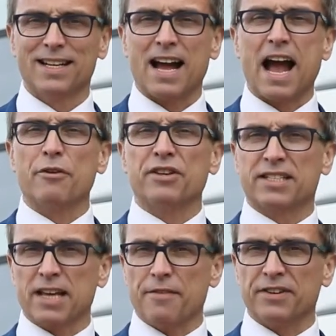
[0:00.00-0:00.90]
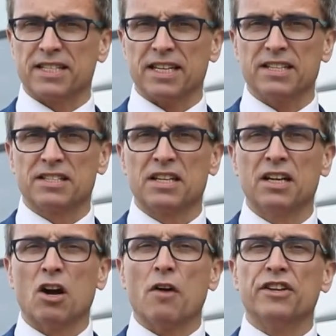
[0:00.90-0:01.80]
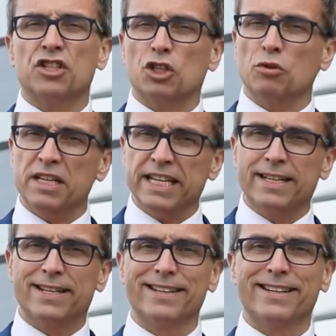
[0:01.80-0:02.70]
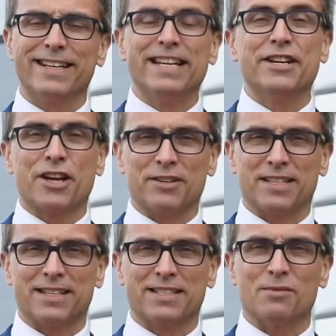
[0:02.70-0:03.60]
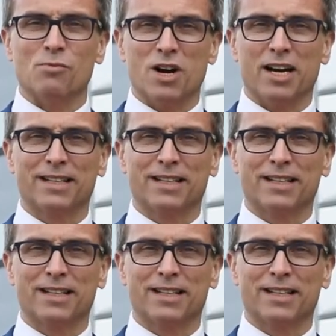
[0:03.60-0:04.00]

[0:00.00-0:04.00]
how the services of its unique ecosystem work.